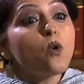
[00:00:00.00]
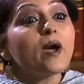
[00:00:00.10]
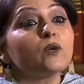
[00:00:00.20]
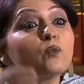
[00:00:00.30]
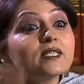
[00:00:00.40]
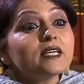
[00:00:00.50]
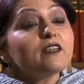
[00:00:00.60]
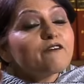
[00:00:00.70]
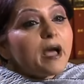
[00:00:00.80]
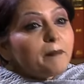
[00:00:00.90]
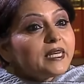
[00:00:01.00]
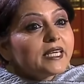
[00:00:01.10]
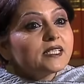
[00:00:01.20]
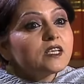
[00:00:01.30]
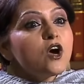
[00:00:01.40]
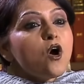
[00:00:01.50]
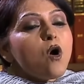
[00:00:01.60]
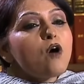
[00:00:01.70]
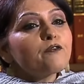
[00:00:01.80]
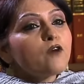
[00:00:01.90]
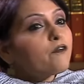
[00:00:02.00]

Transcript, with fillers: go and See, visit the families of,